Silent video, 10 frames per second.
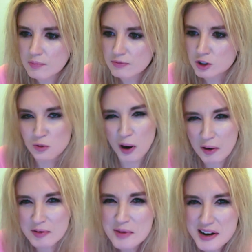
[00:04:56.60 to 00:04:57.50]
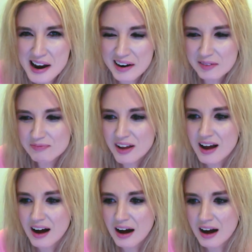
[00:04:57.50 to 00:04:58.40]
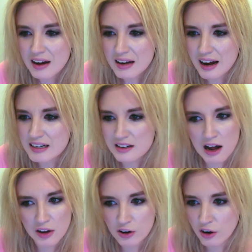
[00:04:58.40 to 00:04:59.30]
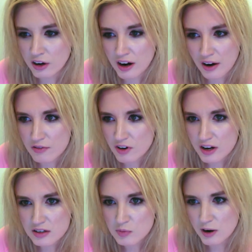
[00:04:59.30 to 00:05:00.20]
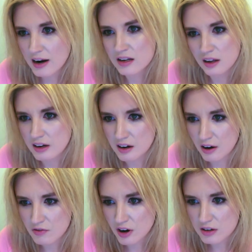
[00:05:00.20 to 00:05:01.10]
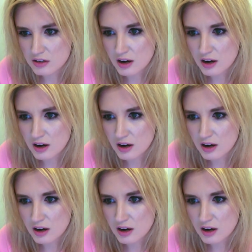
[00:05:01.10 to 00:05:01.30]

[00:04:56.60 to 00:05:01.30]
She's wearing me down. I did not like her in Inherent Vice, but I didn't like Inherent Vice.